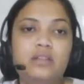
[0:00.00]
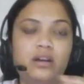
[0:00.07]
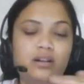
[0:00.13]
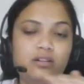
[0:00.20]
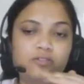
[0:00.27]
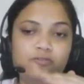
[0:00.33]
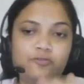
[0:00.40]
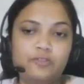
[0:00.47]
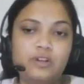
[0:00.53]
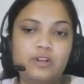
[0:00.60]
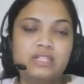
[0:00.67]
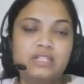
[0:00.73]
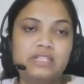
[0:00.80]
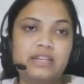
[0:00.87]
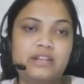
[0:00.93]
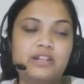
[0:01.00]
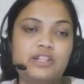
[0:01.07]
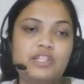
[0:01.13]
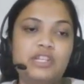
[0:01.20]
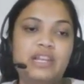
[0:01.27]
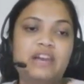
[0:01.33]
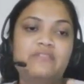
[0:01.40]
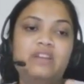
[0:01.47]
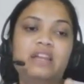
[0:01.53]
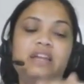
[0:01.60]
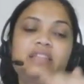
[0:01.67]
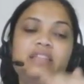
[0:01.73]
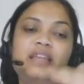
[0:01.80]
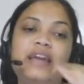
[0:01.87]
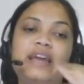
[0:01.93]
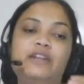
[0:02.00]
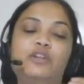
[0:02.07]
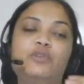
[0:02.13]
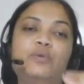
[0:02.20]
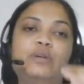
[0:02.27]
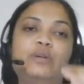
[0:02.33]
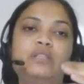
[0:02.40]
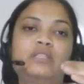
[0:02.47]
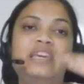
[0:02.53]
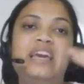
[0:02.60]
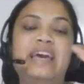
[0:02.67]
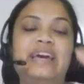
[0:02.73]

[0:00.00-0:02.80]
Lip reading: the first energy level and the n2 is the